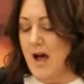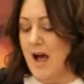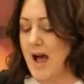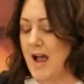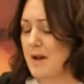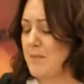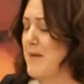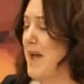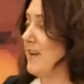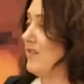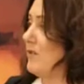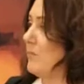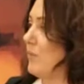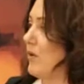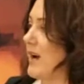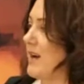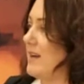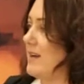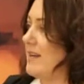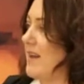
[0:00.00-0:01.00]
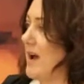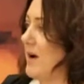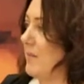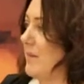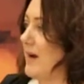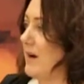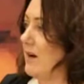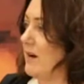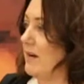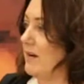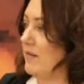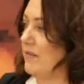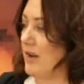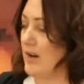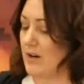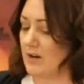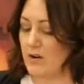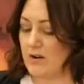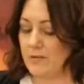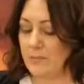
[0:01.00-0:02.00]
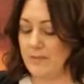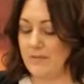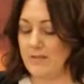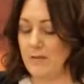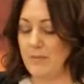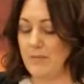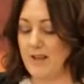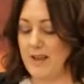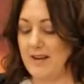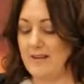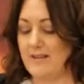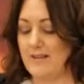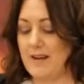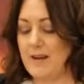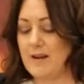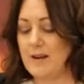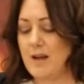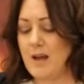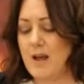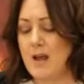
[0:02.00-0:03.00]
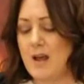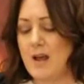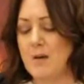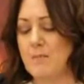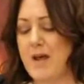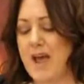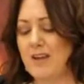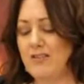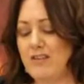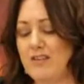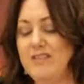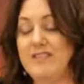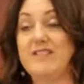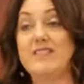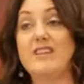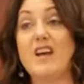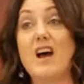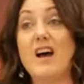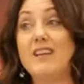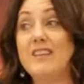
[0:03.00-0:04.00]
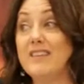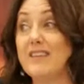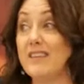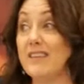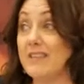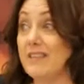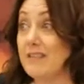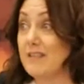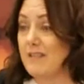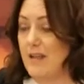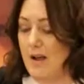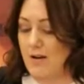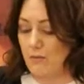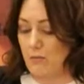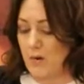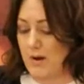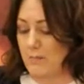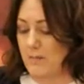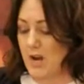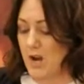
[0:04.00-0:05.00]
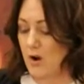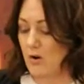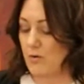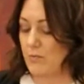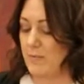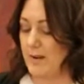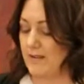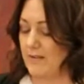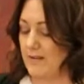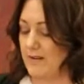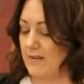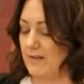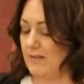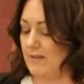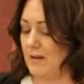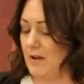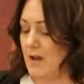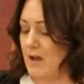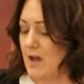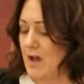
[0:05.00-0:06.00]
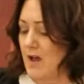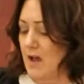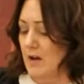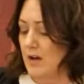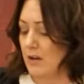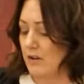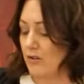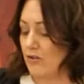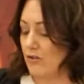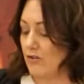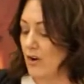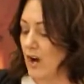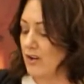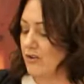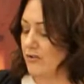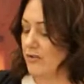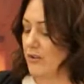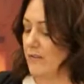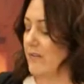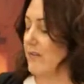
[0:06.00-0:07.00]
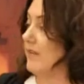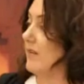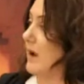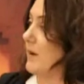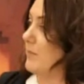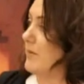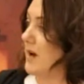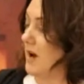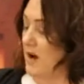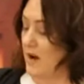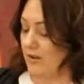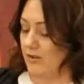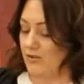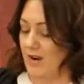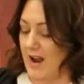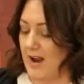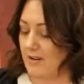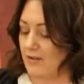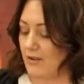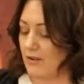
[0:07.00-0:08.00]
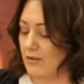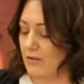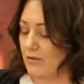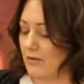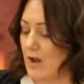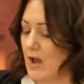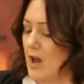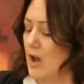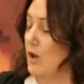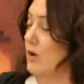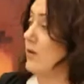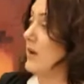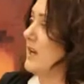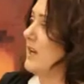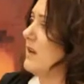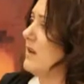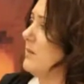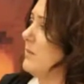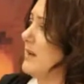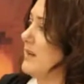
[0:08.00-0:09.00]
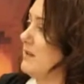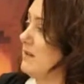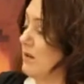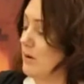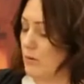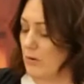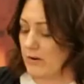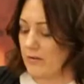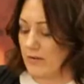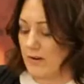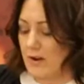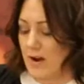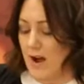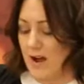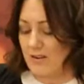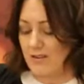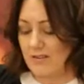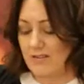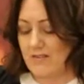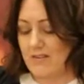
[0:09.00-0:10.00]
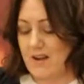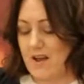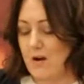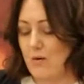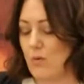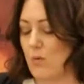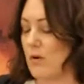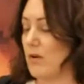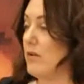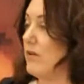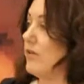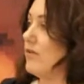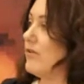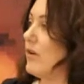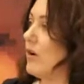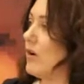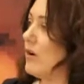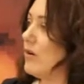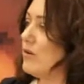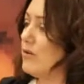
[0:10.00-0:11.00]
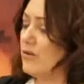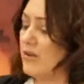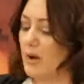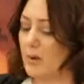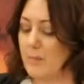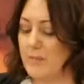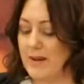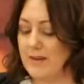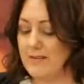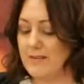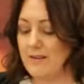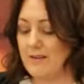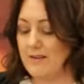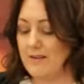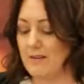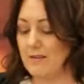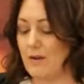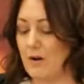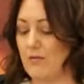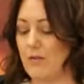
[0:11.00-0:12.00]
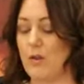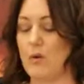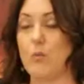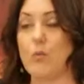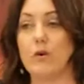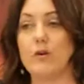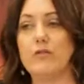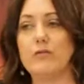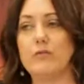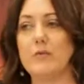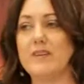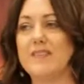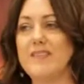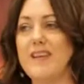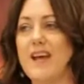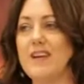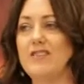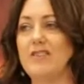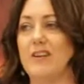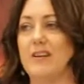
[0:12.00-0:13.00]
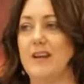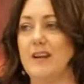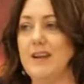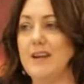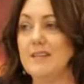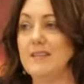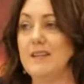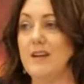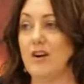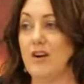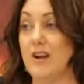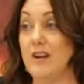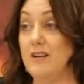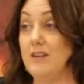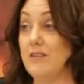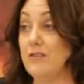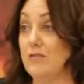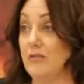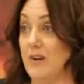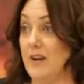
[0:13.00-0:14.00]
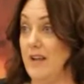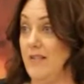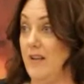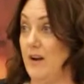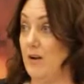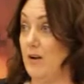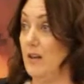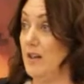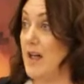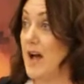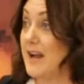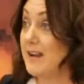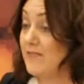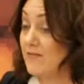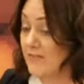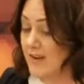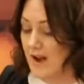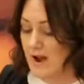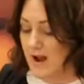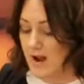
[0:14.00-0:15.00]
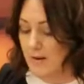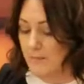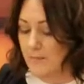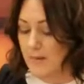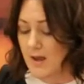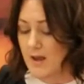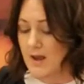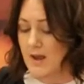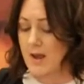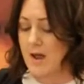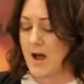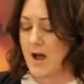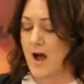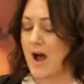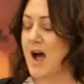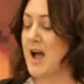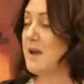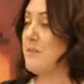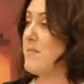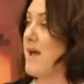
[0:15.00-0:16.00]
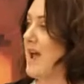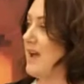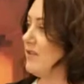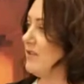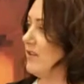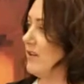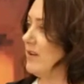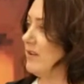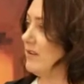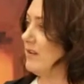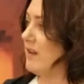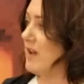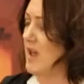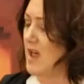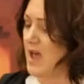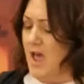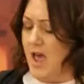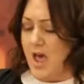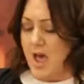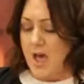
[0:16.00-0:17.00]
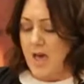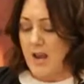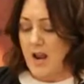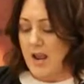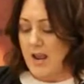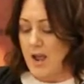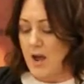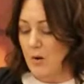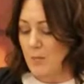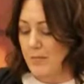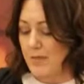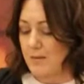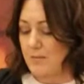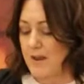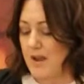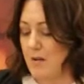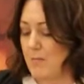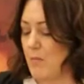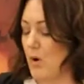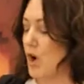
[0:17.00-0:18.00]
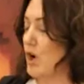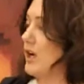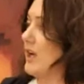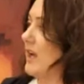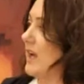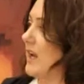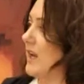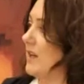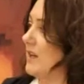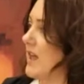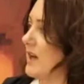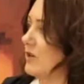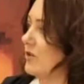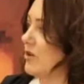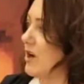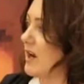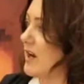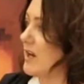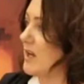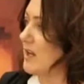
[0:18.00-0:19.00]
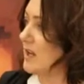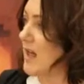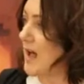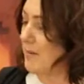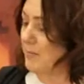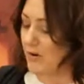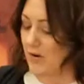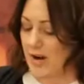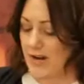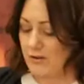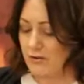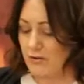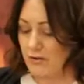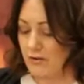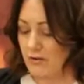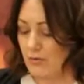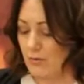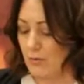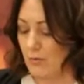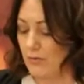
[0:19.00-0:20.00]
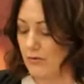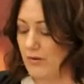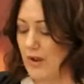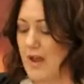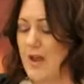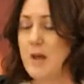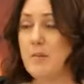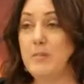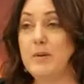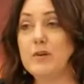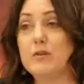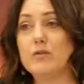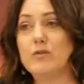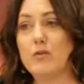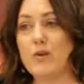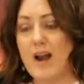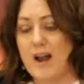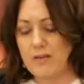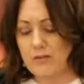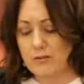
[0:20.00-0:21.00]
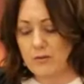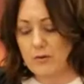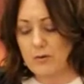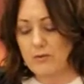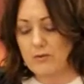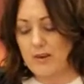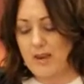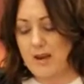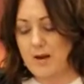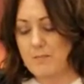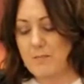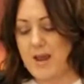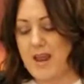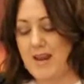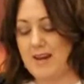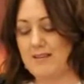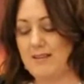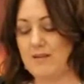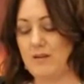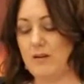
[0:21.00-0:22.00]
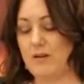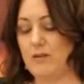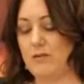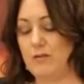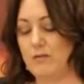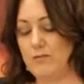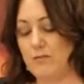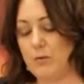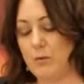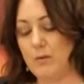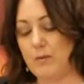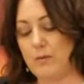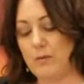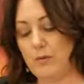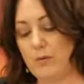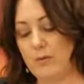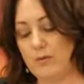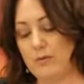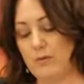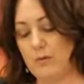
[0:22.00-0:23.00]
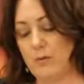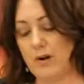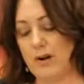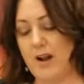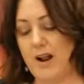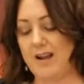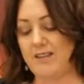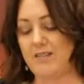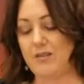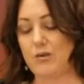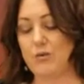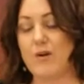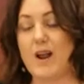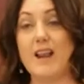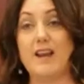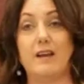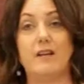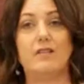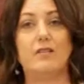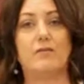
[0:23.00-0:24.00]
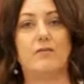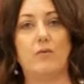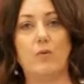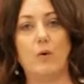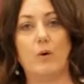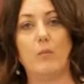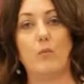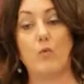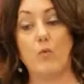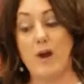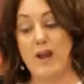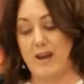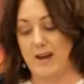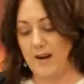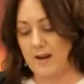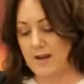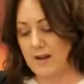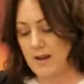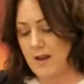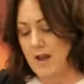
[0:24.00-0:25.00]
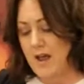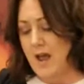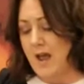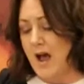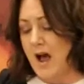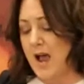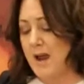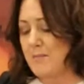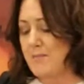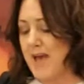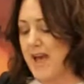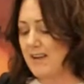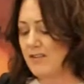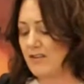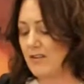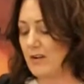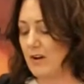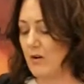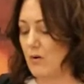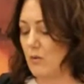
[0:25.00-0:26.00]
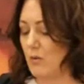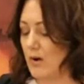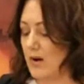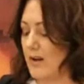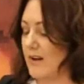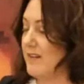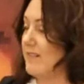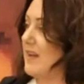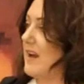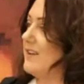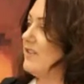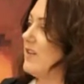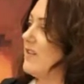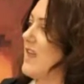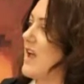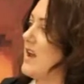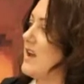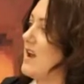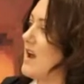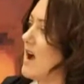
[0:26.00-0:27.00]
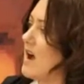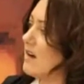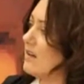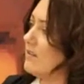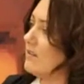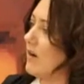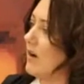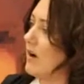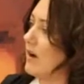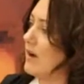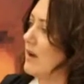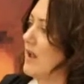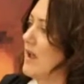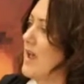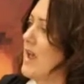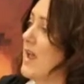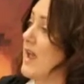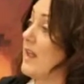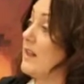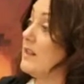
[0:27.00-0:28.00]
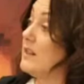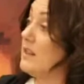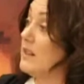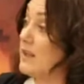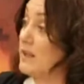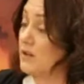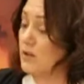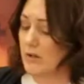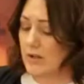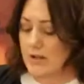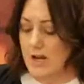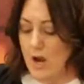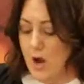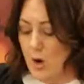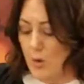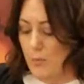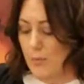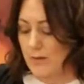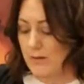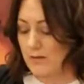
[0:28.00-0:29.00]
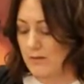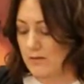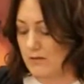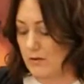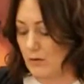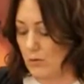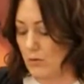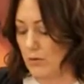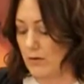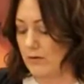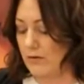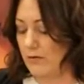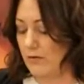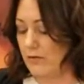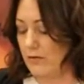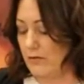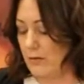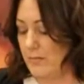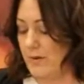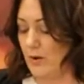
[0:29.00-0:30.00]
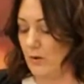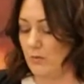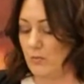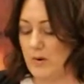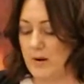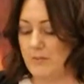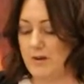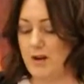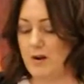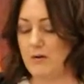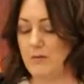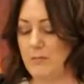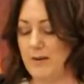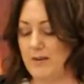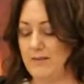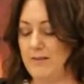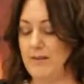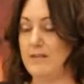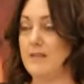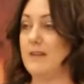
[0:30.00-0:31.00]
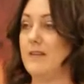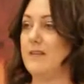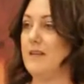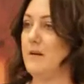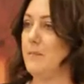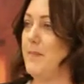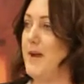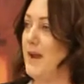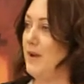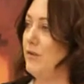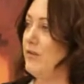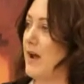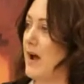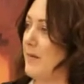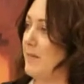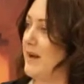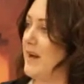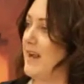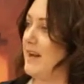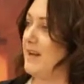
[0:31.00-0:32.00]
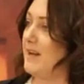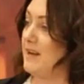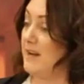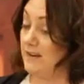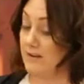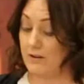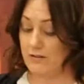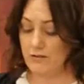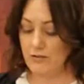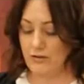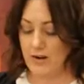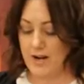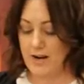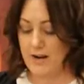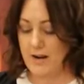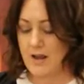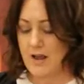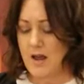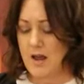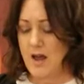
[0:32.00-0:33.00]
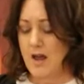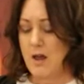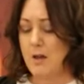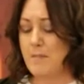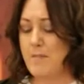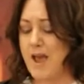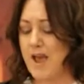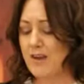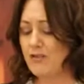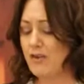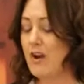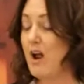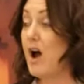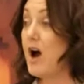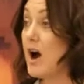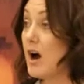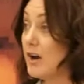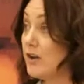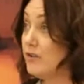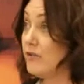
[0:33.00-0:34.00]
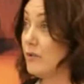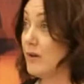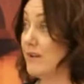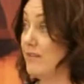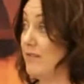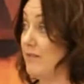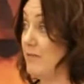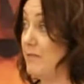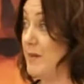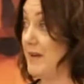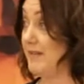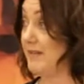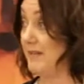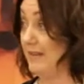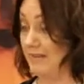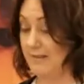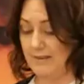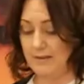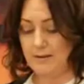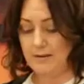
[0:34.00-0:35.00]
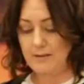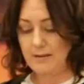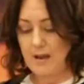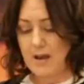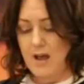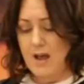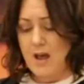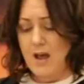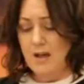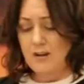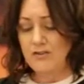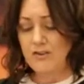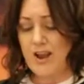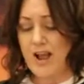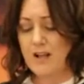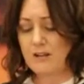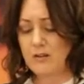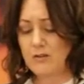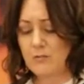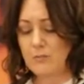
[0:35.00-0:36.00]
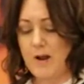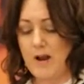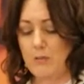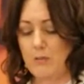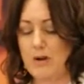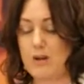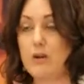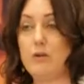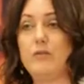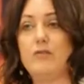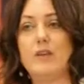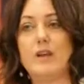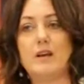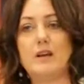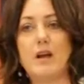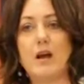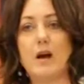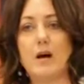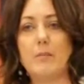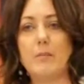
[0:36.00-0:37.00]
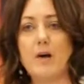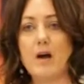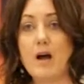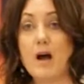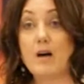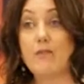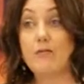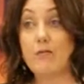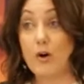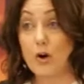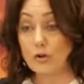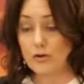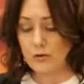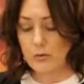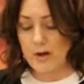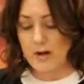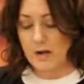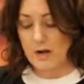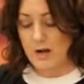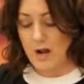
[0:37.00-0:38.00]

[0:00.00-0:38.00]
I imagine breaking down barriers in a Christmas of plenty. Imagine dozens of women owned business construction subcontractors who needed to be doers and not just networkers to hurdle their businesses over the worst recession to hit their industry in their lifetime. I imagined. And I helped them get marketing and electronic collaboration tools, build grassroots campaigns, and form, or, organize credit to form Wink. I imagined an organization that knocks on and literally opens doors to build women owned businesses in a male dominated industry. Imagine hundreds of businesses challenged by reduced income, a faltering